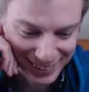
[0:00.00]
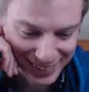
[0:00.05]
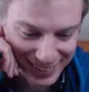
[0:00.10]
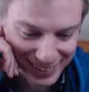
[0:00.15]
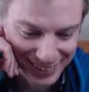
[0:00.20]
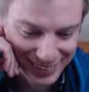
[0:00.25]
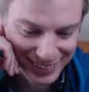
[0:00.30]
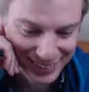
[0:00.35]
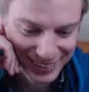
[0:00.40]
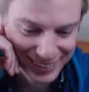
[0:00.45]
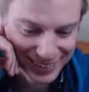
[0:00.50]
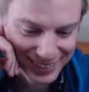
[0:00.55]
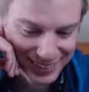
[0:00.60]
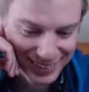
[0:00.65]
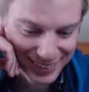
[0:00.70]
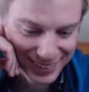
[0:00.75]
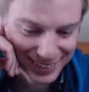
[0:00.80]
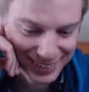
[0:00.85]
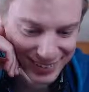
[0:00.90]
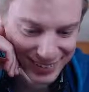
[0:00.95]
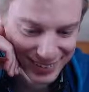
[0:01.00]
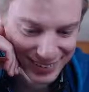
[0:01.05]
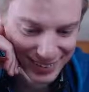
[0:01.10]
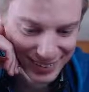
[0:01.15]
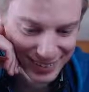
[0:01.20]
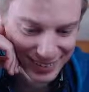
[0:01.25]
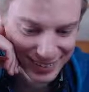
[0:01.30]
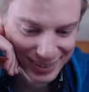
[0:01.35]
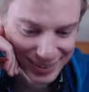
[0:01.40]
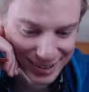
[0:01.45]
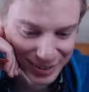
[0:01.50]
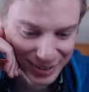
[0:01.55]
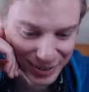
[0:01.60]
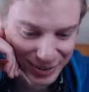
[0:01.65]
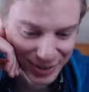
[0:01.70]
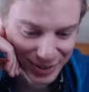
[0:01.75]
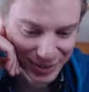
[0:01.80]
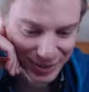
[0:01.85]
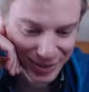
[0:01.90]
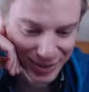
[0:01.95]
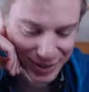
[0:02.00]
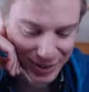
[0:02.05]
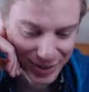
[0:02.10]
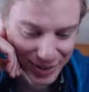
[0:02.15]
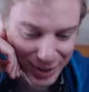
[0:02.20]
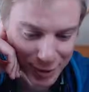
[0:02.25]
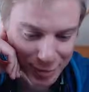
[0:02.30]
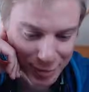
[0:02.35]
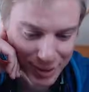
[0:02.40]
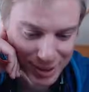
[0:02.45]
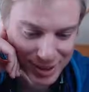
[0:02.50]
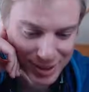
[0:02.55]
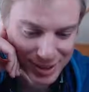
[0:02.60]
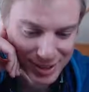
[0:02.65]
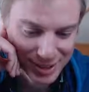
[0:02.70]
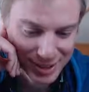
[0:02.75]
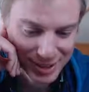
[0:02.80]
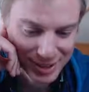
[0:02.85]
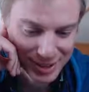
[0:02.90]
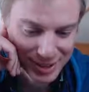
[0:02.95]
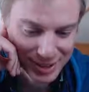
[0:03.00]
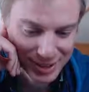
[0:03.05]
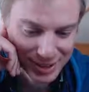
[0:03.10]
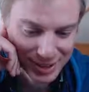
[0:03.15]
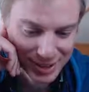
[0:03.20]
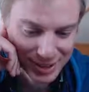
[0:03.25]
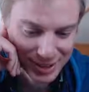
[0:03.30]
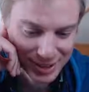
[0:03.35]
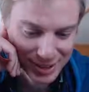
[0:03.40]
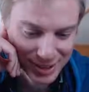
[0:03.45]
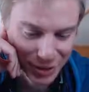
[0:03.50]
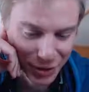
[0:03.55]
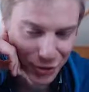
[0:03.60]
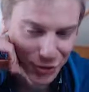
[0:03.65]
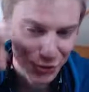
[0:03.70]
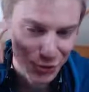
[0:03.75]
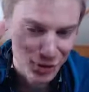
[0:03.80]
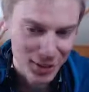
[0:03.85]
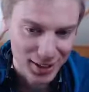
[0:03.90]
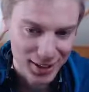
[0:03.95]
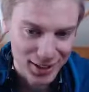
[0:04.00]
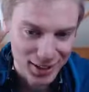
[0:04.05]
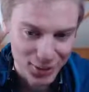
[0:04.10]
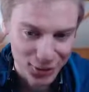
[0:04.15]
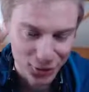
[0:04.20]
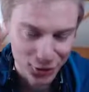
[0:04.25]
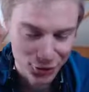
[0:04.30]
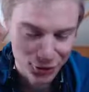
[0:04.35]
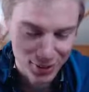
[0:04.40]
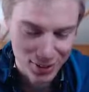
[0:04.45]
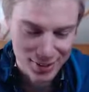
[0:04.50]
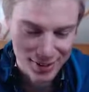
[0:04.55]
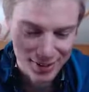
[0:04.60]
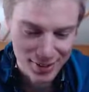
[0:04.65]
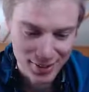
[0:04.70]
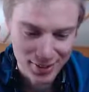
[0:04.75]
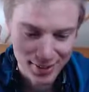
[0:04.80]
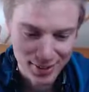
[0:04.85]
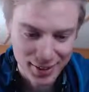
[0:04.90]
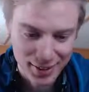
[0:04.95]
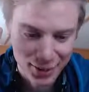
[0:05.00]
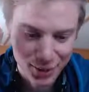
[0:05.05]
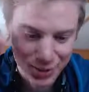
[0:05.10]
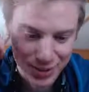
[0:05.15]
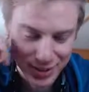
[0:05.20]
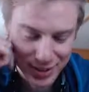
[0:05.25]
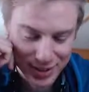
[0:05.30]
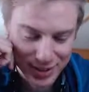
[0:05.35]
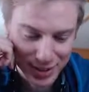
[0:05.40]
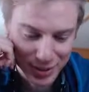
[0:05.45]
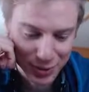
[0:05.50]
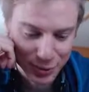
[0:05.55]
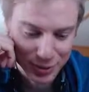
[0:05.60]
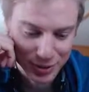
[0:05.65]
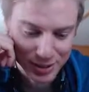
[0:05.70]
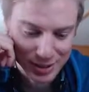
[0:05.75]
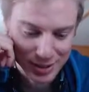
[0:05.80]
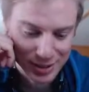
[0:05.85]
Okay, so I'm gonna arrow that princess. Also, yeah, that's also a nice thing. The arrows takes out the